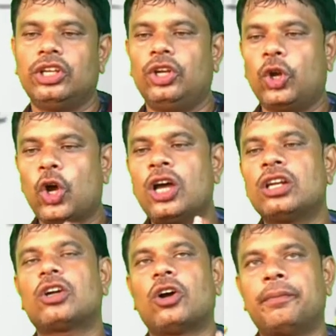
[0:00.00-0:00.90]

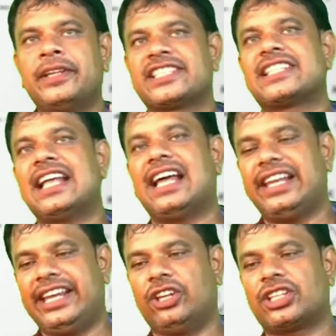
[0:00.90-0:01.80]
non-conventional
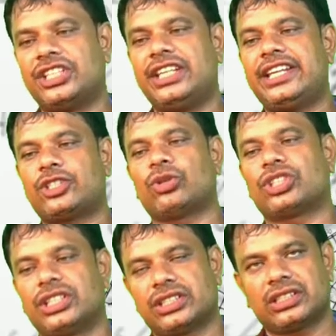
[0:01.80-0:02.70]
energy
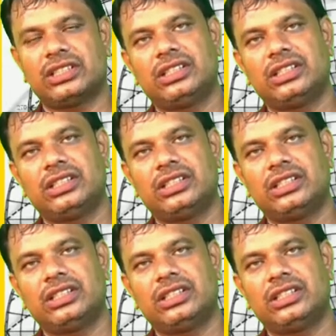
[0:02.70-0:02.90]
resources.